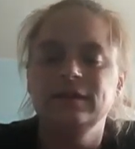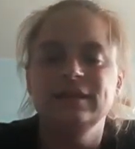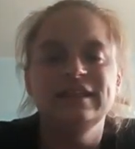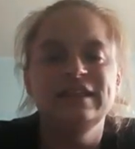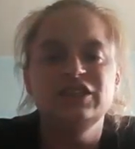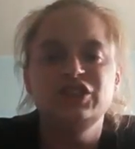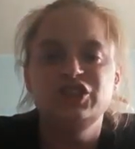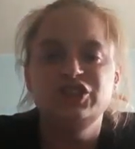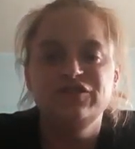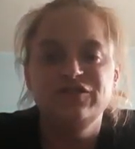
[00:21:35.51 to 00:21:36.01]

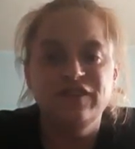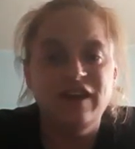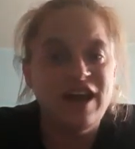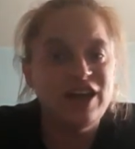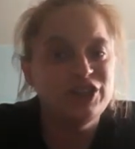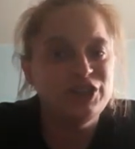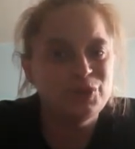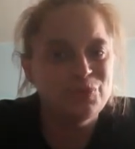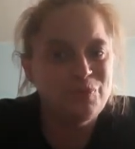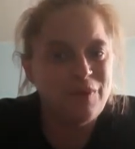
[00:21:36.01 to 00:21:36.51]
least you've
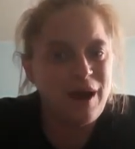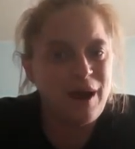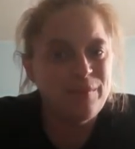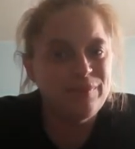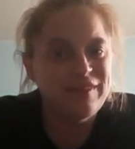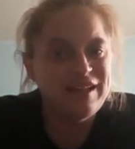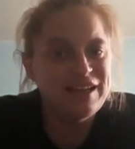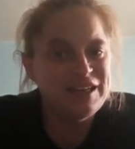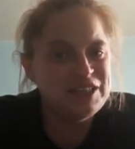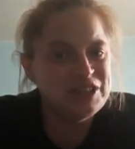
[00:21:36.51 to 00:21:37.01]
got your
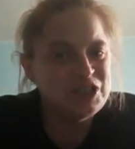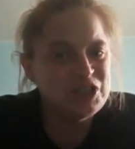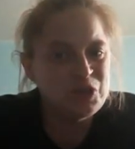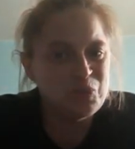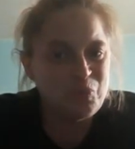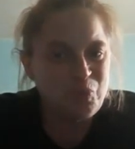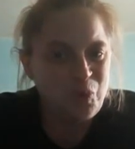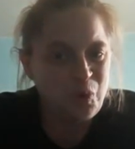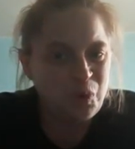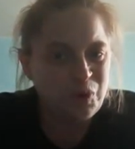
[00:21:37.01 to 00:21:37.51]
mom that is
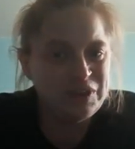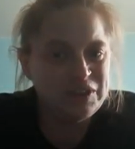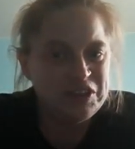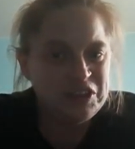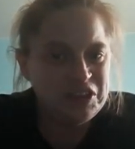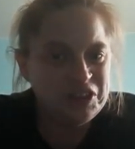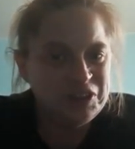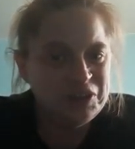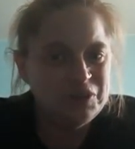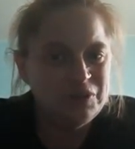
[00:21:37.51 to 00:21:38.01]

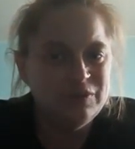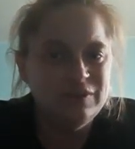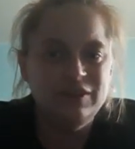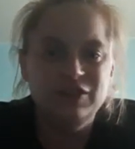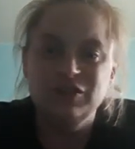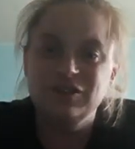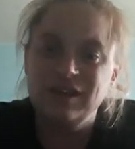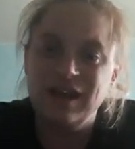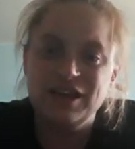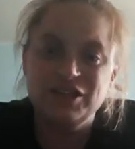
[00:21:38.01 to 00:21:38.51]
supporting you,
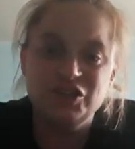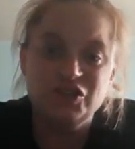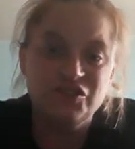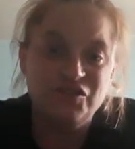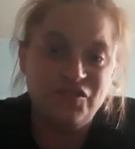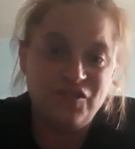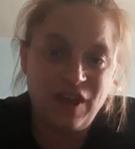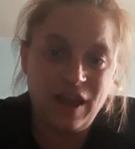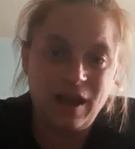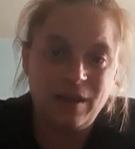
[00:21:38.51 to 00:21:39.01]
and you got your
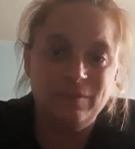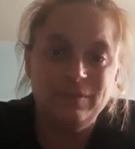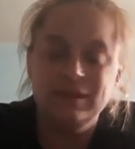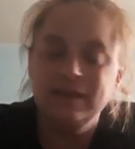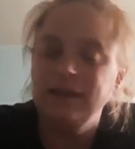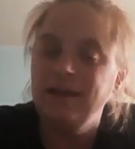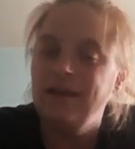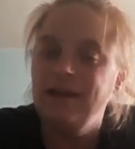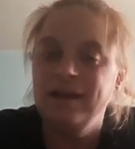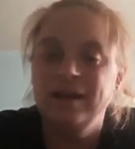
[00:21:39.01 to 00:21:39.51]

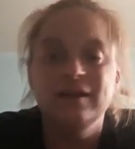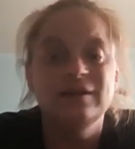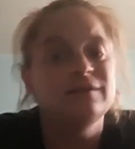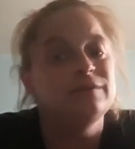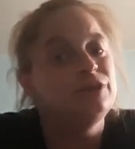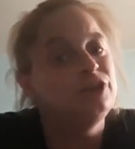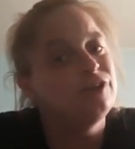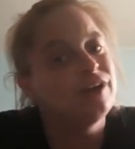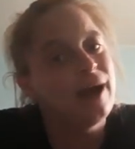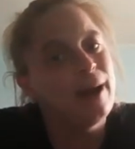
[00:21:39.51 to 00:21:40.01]
family,
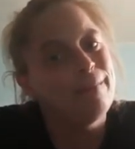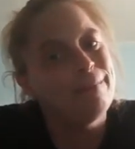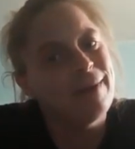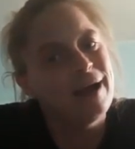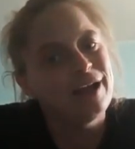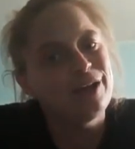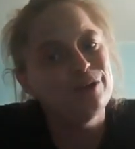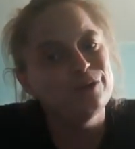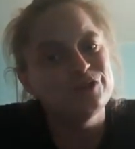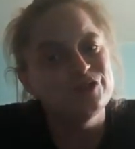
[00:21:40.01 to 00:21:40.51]
and you got
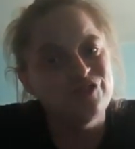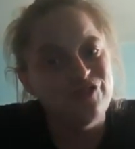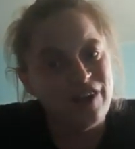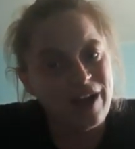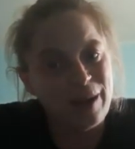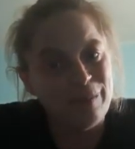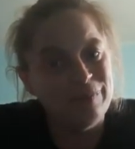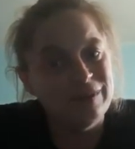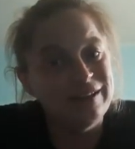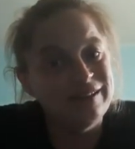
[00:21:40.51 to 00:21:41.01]
Michael's
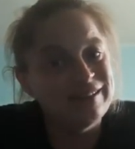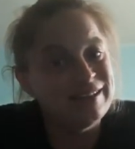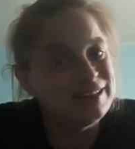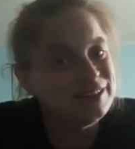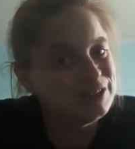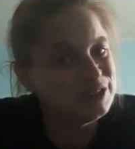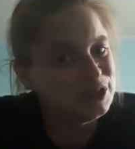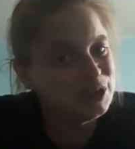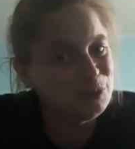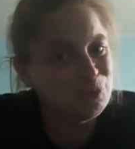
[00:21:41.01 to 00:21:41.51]
family
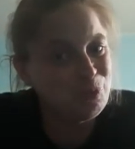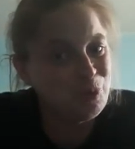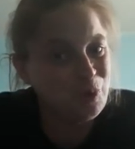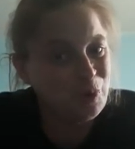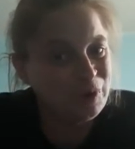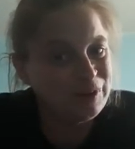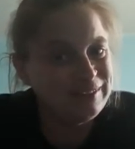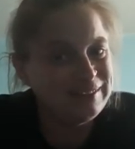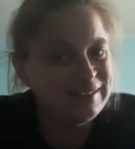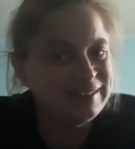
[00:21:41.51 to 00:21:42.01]
that is
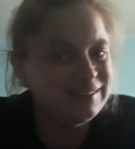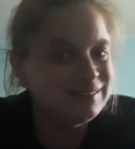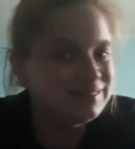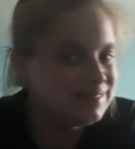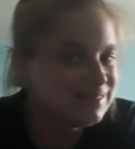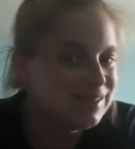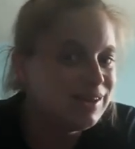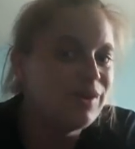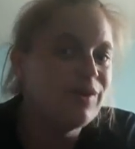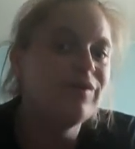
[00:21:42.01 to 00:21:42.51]
supporting it.
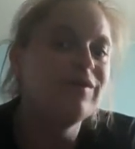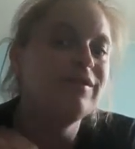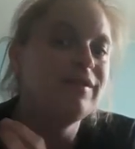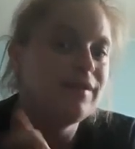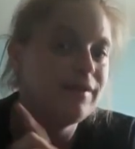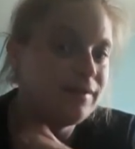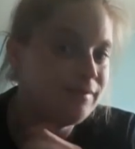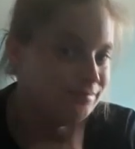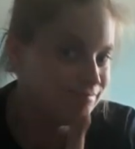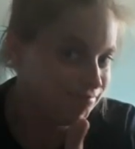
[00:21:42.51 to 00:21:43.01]
So,
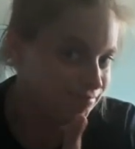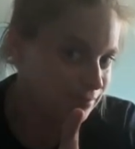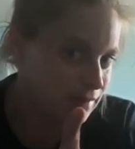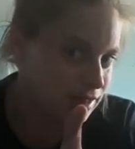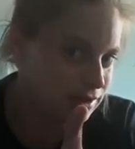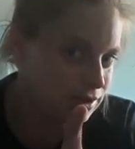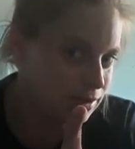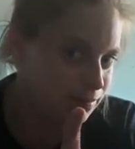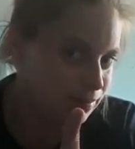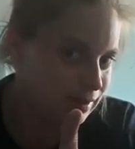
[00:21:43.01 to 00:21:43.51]

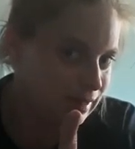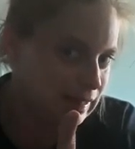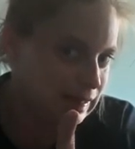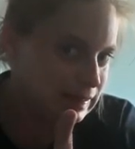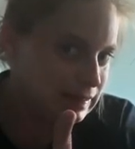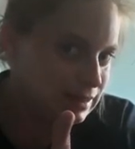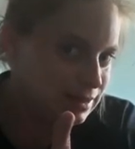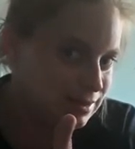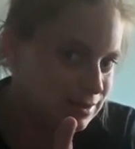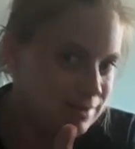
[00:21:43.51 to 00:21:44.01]
that's a
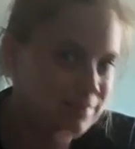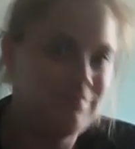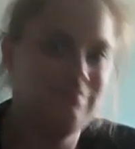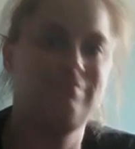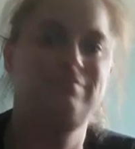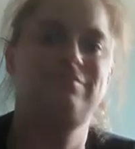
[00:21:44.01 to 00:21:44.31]
plus.